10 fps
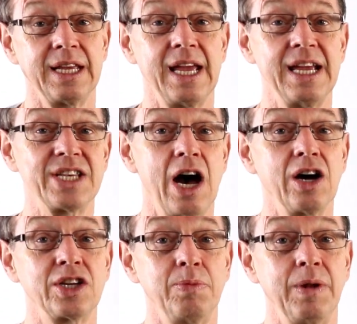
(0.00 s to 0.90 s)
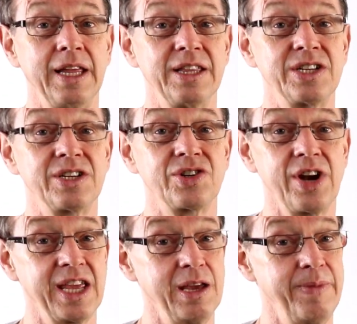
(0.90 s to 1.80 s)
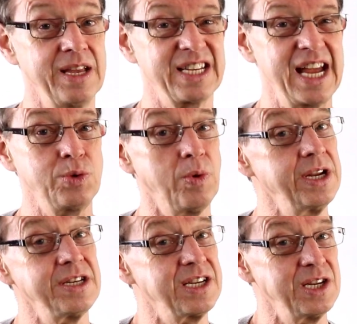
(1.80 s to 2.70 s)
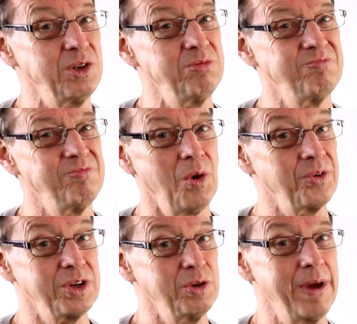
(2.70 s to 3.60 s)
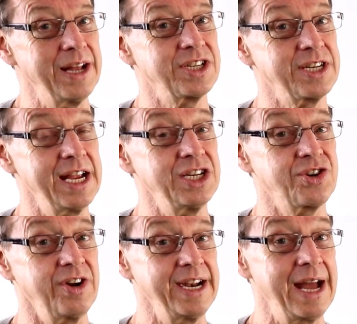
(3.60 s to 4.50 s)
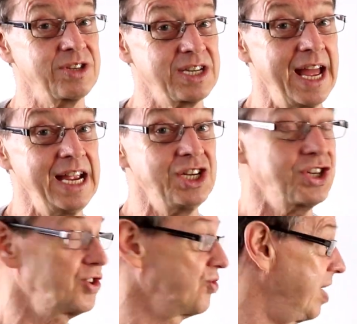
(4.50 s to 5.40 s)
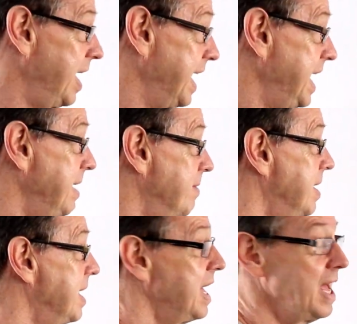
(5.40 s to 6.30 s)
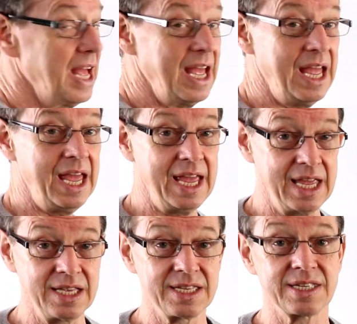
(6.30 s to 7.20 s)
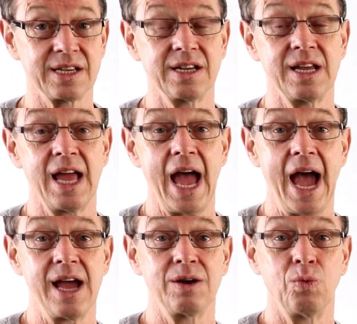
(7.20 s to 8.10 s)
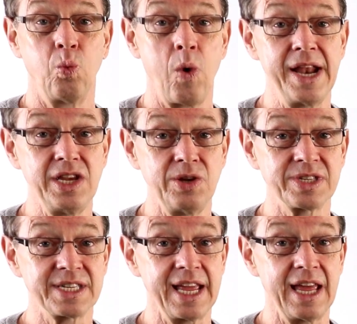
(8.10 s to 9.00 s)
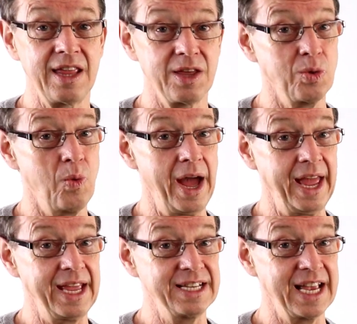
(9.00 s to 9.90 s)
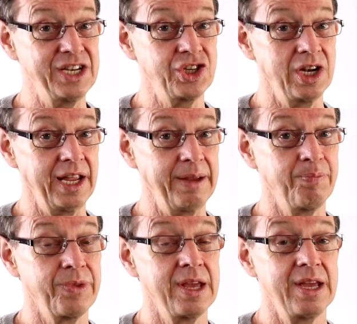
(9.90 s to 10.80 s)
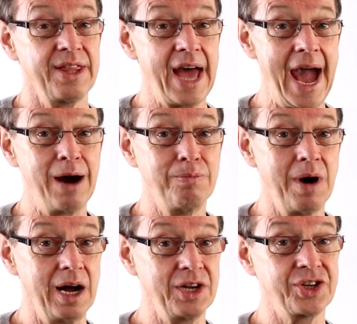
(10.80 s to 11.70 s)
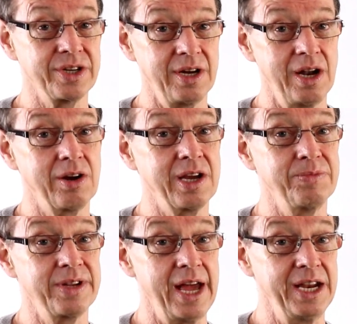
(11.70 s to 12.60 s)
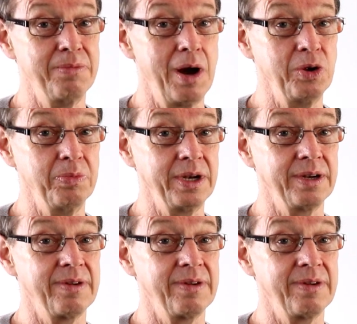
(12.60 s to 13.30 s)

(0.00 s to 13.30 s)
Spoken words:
is arguably the trickier bit. Stage 1 and 2, not too bad. Stage 3. Now, stage 3 is when you steer the other way, essentially. So how much, and I'll come to that in a moment,